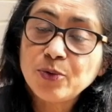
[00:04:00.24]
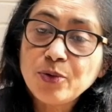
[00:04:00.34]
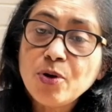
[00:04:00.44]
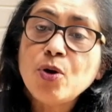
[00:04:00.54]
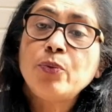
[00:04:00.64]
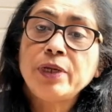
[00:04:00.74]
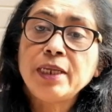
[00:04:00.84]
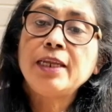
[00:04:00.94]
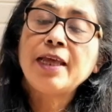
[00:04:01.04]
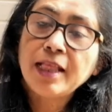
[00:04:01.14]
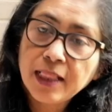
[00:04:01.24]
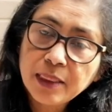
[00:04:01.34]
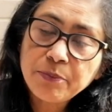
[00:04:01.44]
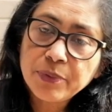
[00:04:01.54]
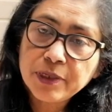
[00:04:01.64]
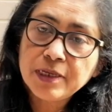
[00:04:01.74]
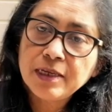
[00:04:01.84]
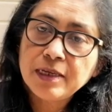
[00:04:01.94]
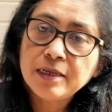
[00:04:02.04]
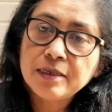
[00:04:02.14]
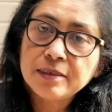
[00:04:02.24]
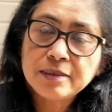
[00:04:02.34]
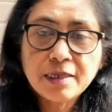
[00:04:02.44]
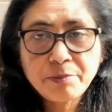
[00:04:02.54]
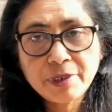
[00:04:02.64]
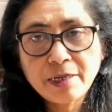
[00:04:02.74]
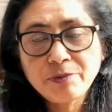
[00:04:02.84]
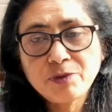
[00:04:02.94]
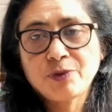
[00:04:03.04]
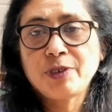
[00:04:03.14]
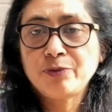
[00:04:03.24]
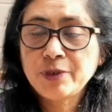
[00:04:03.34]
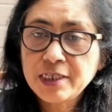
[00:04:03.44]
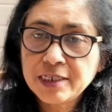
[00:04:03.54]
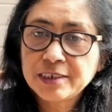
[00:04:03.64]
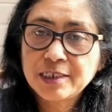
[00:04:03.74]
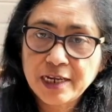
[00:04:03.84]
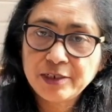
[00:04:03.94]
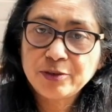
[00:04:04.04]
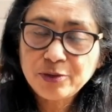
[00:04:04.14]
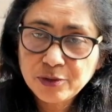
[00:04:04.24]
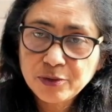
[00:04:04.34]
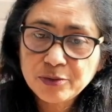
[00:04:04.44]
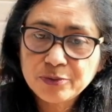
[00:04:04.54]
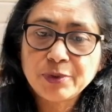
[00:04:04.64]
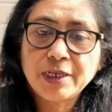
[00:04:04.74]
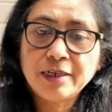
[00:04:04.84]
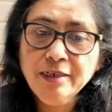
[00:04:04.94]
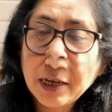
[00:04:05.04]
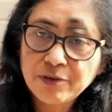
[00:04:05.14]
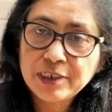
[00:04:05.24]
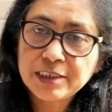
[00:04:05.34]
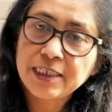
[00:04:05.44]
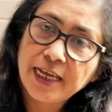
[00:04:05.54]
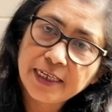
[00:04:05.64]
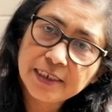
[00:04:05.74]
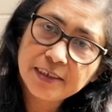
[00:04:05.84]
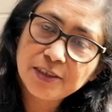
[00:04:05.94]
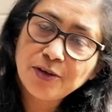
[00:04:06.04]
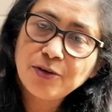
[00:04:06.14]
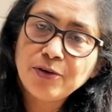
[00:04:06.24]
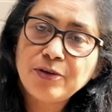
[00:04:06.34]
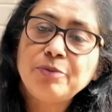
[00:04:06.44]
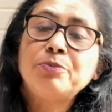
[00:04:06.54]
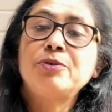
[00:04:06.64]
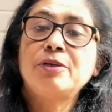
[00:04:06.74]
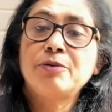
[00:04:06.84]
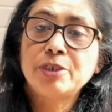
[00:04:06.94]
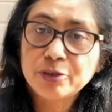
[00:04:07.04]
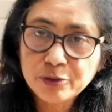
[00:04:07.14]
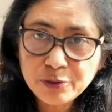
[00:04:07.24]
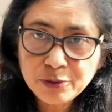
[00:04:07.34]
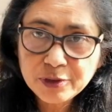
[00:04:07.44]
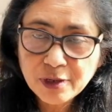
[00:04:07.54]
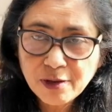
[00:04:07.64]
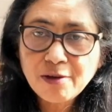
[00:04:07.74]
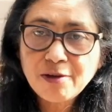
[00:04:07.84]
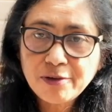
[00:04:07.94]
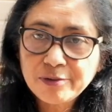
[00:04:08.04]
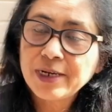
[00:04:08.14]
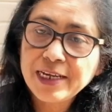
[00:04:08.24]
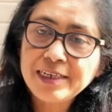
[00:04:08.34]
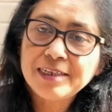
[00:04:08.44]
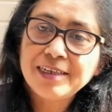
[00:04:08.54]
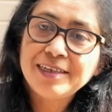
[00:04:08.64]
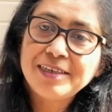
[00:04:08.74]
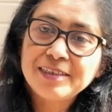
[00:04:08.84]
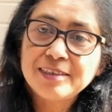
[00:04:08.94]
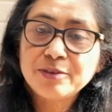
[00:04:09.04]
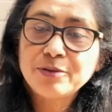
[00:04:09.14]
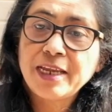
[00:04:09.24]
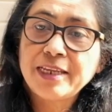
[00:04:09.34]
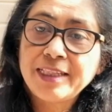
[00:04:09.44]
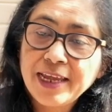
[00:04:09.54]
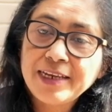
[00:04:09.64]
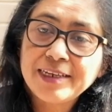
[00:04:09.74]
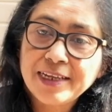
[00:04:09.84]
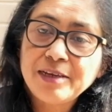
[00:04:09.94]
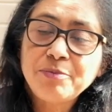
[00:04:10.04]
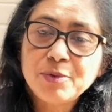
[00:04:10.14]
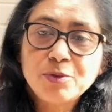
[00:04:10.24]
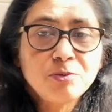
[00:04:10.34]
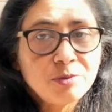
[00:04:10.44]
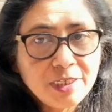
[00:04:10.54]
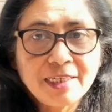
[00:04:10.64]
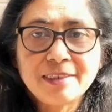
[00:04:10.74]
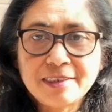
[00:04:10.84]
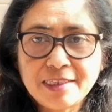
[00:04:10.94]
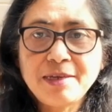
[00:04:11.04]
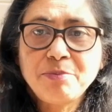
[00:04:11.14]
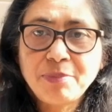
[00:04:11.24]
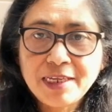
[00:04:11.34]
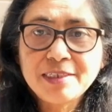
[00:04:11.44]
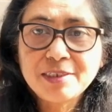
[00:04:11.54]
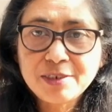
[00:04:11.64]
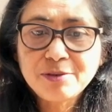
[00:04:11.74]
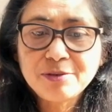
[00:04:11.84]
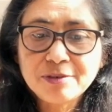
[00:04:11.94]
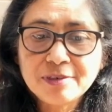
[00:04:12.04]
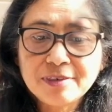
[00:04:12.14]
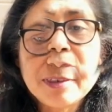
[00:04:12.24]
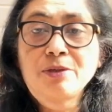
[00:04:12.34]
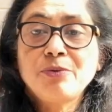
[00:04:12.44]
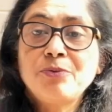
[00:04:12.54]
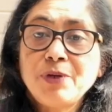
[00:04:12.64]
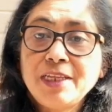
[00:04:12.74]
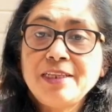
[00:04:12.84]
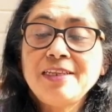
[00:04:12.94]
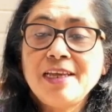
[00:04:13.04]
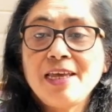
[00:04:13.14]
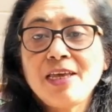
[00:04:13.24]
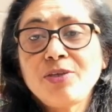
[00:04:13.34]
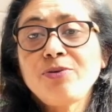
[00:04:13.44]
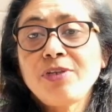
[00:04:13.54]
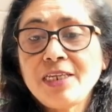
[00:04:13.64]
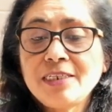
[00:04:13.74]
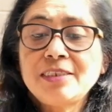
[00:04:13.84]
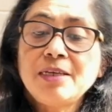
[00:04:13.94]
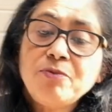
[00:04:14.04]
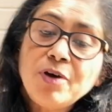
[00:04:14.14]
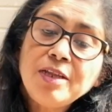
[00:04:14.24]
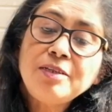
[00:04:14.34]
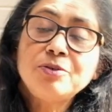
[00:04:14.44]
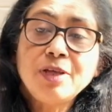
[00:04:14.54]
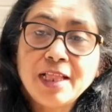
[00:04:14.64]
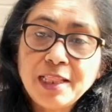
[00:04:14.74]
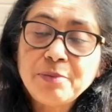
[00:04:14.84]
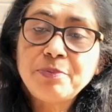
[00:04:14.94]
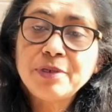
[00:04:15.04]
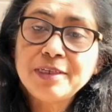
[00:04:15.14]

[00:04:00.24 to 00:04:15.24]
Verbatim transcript: So we need help sometimes when we try to put our jackets on, put our shoes on, right? So at that time, we can say please do. When you need someone to help,